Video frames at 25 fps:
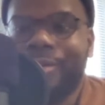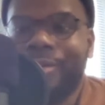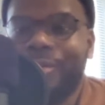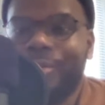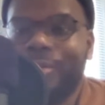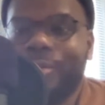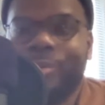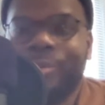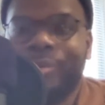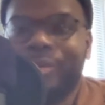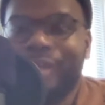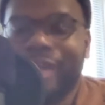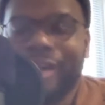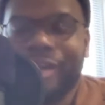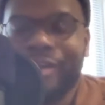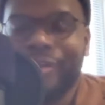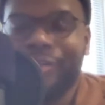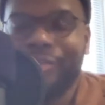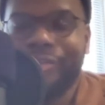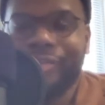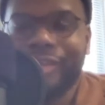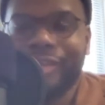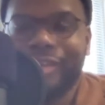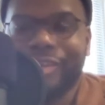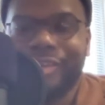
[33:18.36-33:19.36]
We got
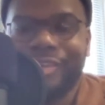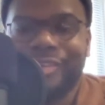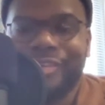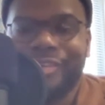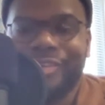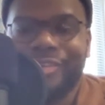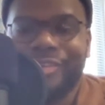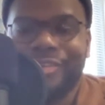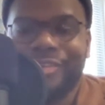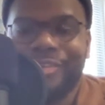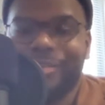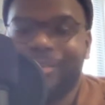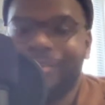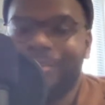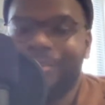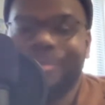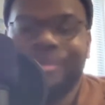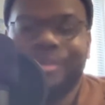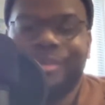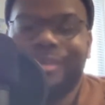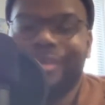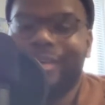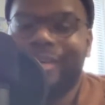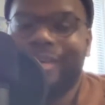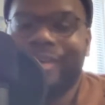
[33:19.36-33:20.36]
creating to do.
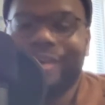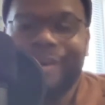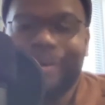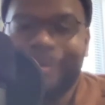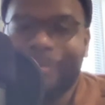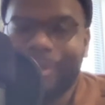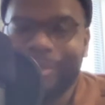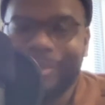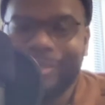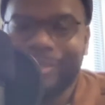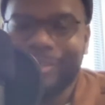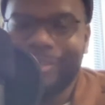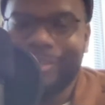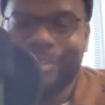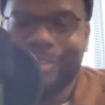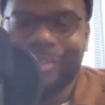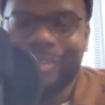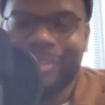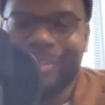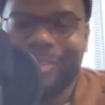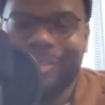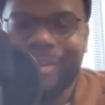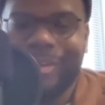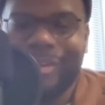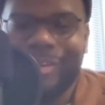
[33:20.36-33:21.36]
Help us
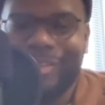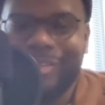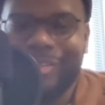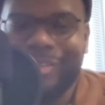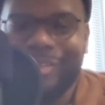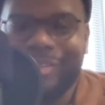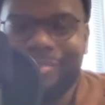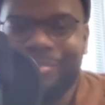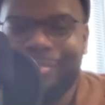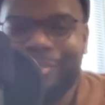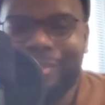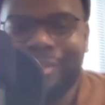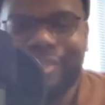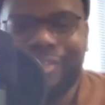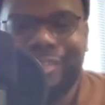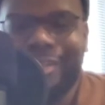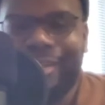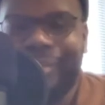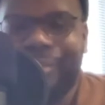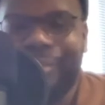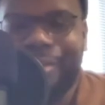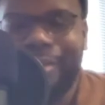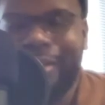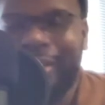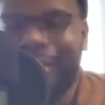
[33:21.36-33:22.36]
continue on this mission
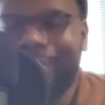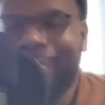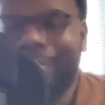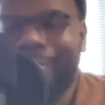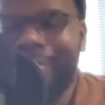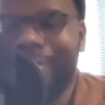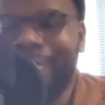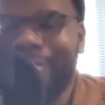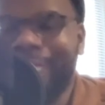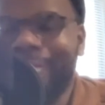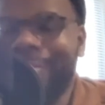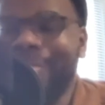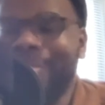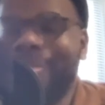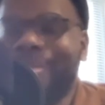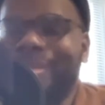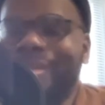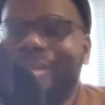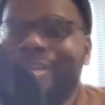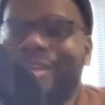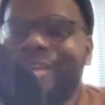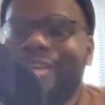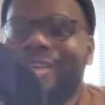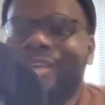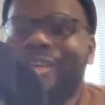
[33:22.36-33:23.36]
that we came here to do.
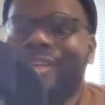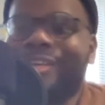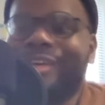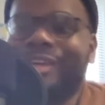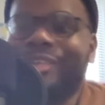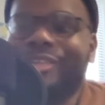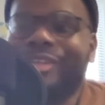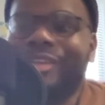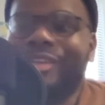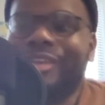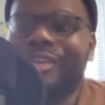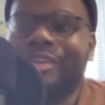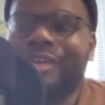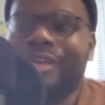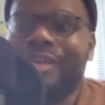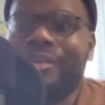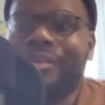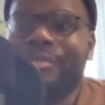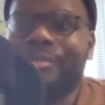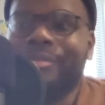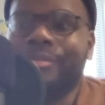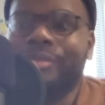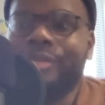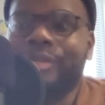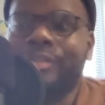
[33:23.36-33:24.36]
And I think
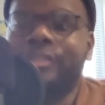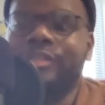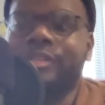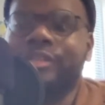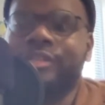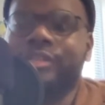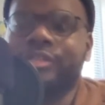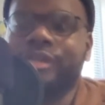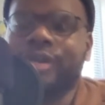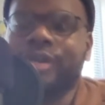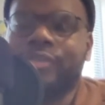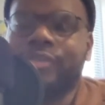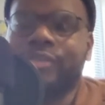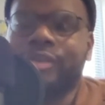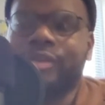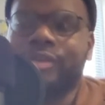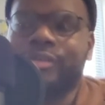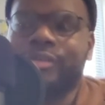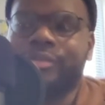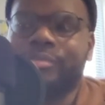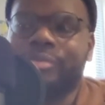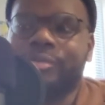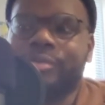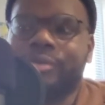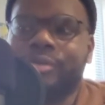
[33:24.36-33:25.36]
like I think it's
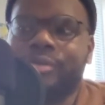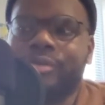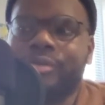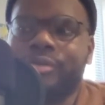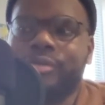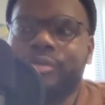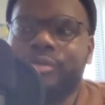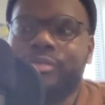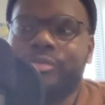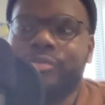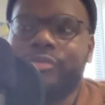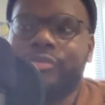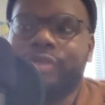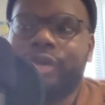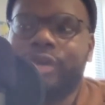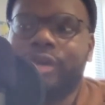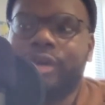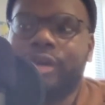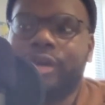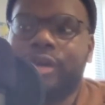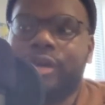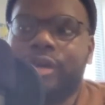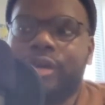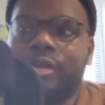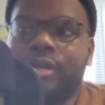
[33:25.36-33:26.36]
important too with like
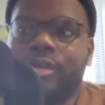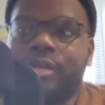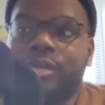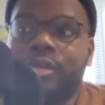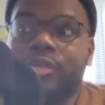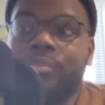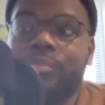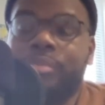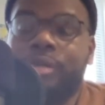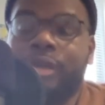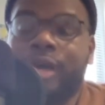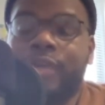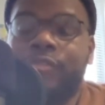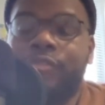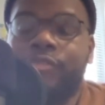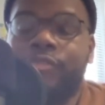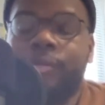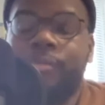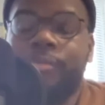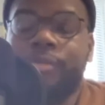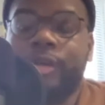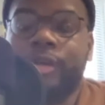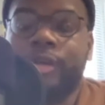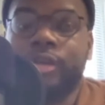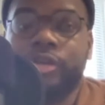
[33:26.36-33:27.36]

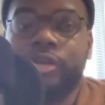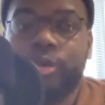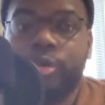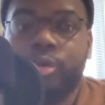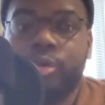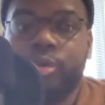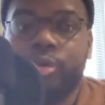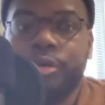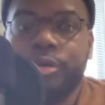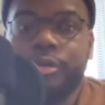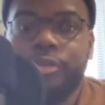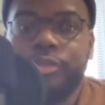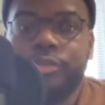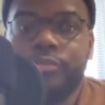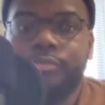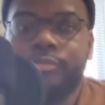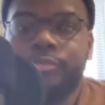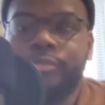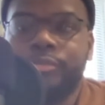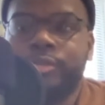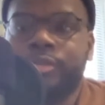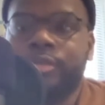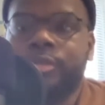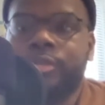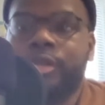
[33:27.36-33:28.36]
platforms like yours.
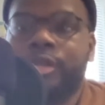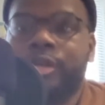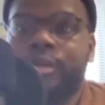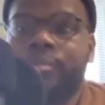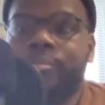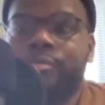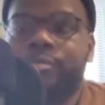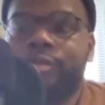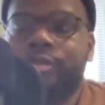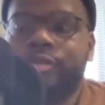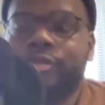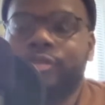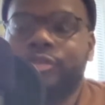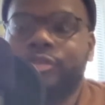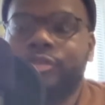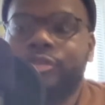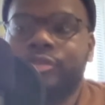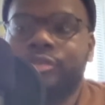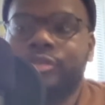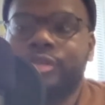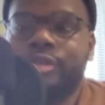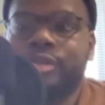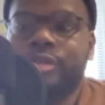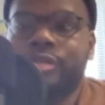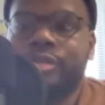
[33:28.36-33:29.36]
Like I'm pretty sure
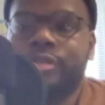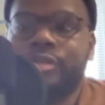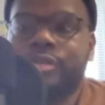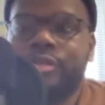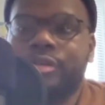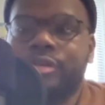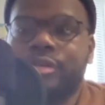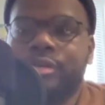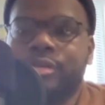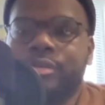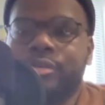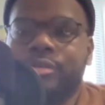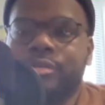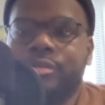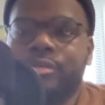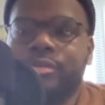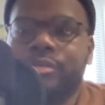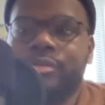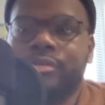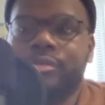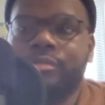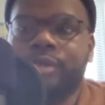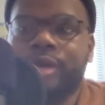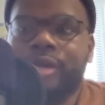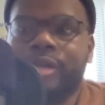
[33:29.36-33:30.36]

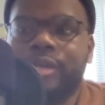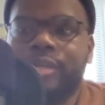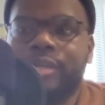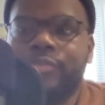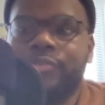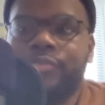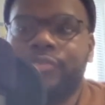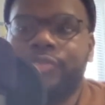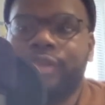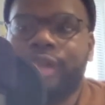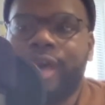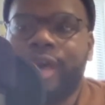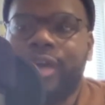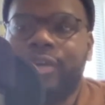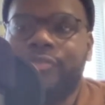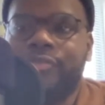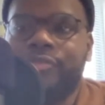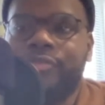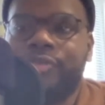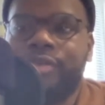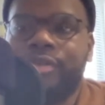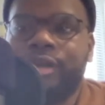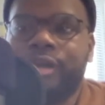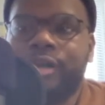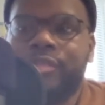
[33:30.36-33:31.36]
you might get flack
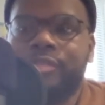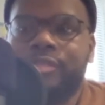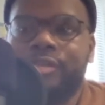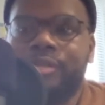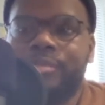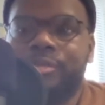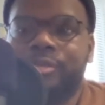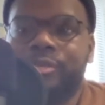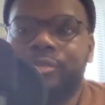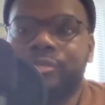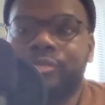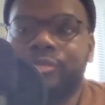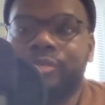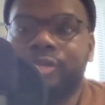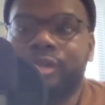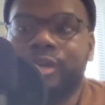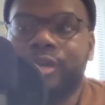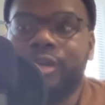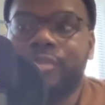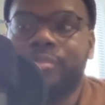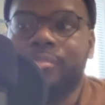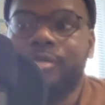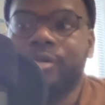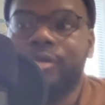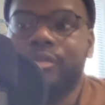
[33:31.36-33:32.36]
for like something you
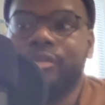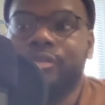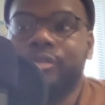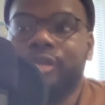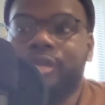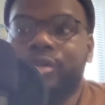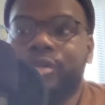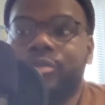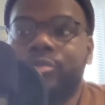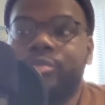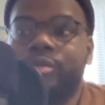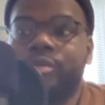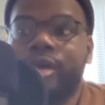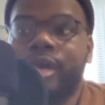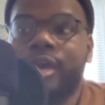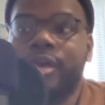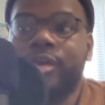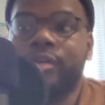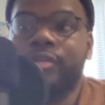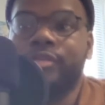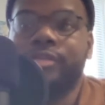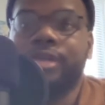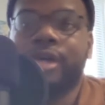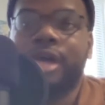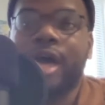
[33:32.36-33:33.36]
say, but it's like who cares?